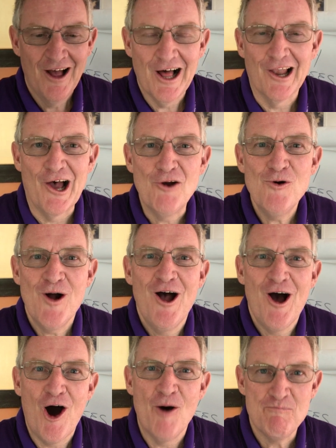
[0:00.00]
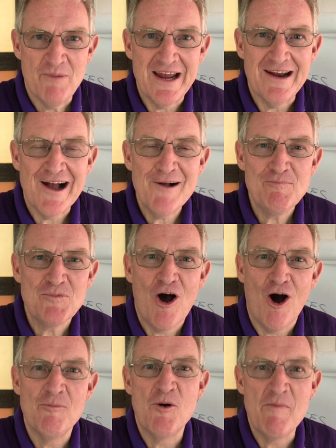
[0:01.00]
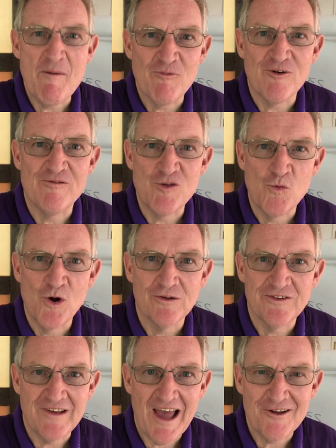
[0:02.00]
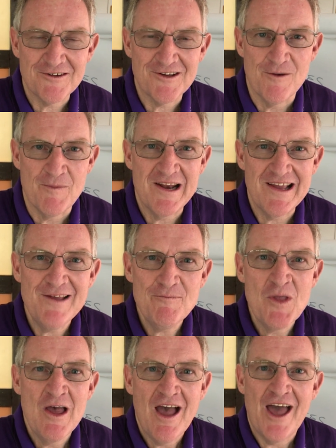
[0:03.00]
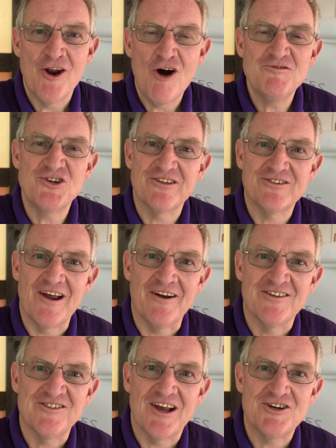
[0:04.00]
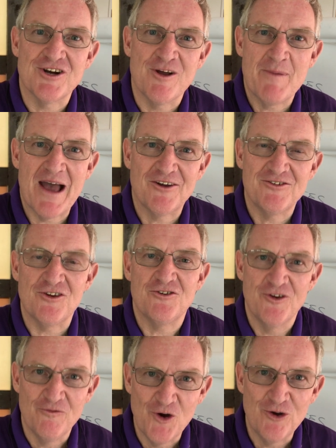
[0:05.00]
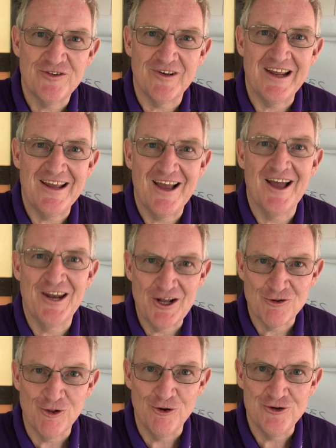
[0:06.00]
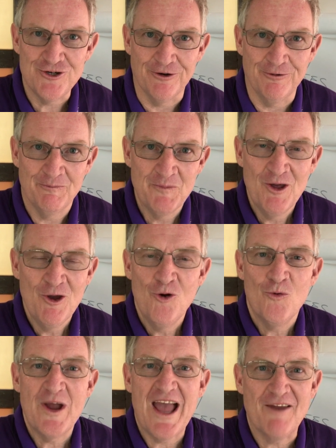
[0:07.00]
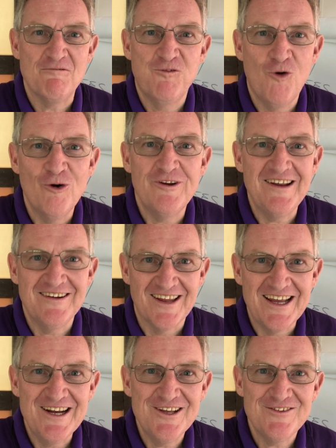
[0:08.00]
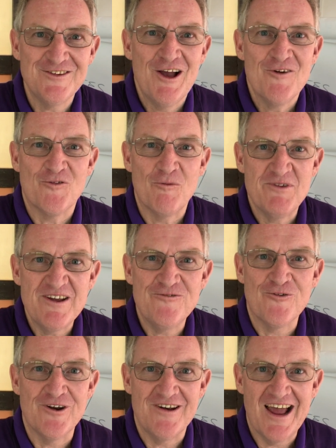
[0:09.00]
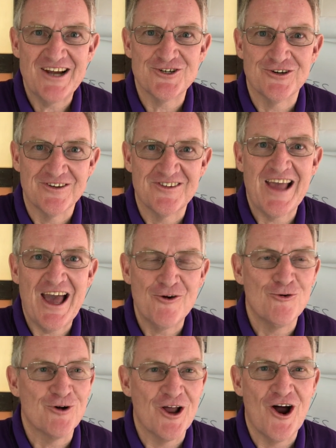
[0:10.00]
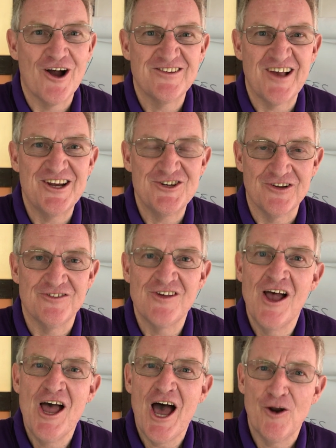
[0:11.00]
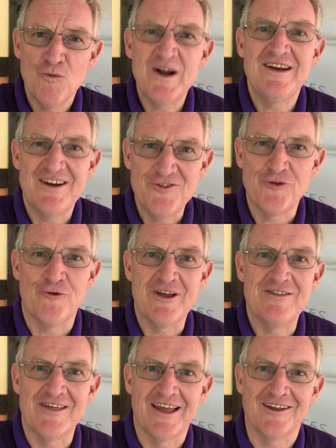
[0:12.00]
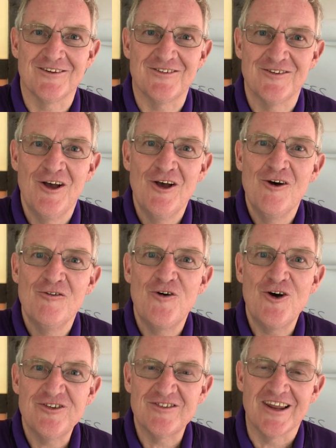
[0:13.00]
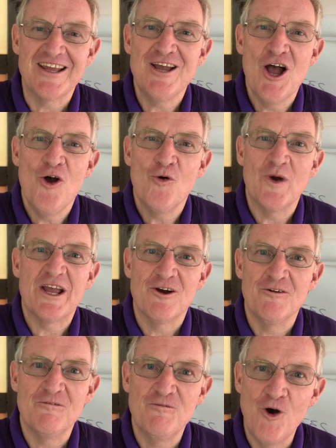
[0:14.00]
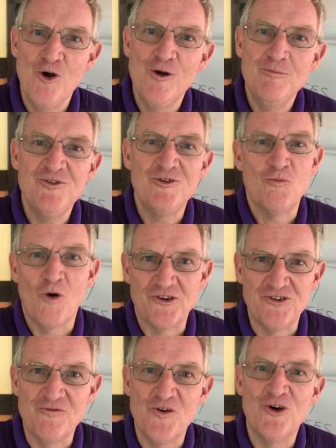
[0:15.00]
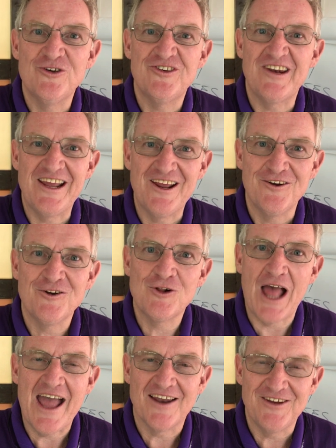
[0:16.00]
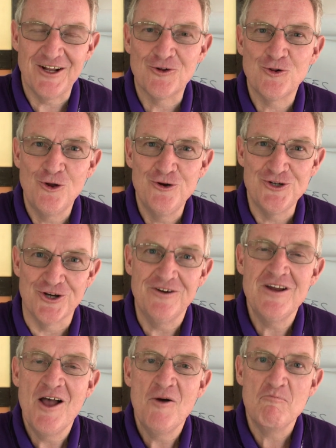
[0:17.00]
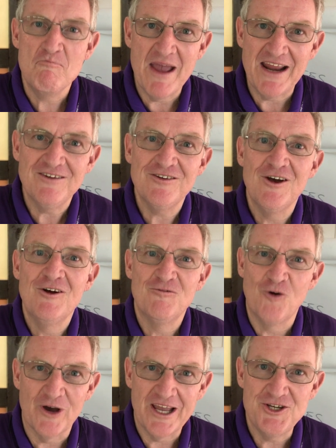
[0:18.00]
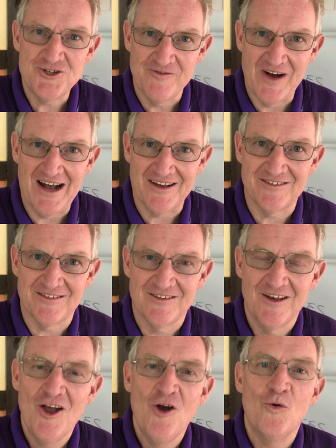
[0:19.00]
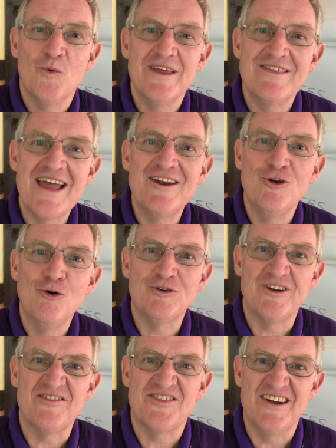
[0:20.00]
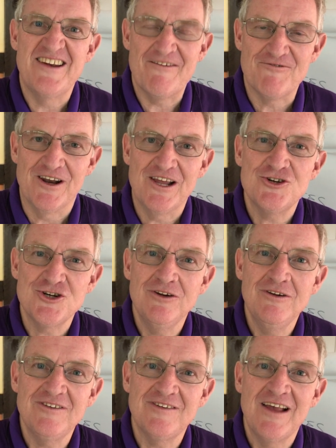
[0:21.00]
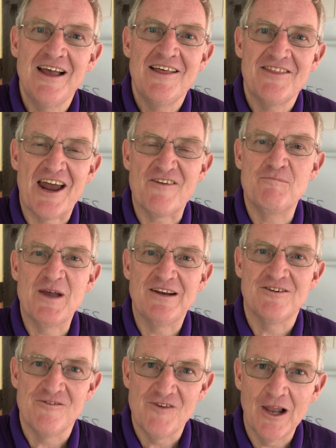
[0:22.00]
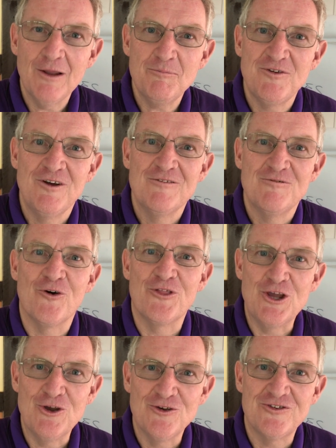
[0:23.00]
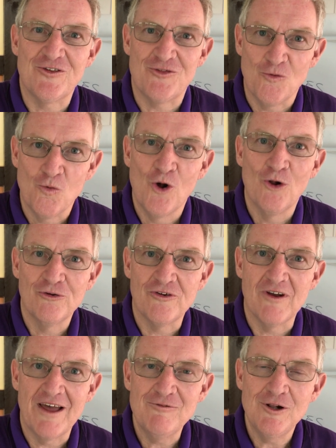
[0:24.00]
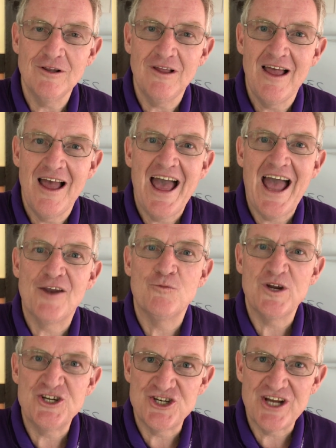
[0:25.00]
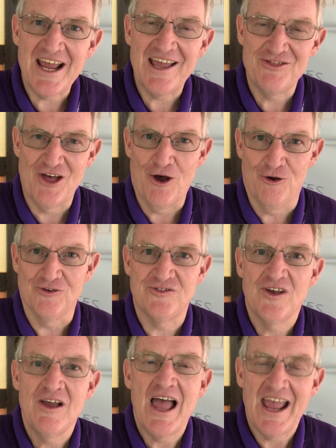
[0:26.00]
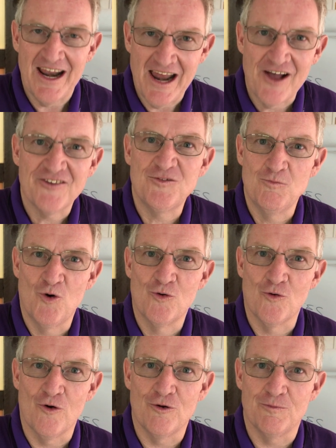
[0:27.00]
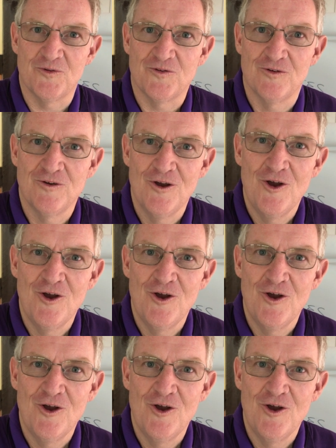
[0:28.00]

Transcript: Hello, I'm Peter. I'm a member of the World Scout Committee, and I've just done a session about diversity and inclusion. We had 40 leaders from different National Scout organisations, and we did three things. Firstly, we confirmed what diversity and inclusion meant for each of us. We then looked at the definitions that have been developed for the use at the world level, and we shared those in our small groups.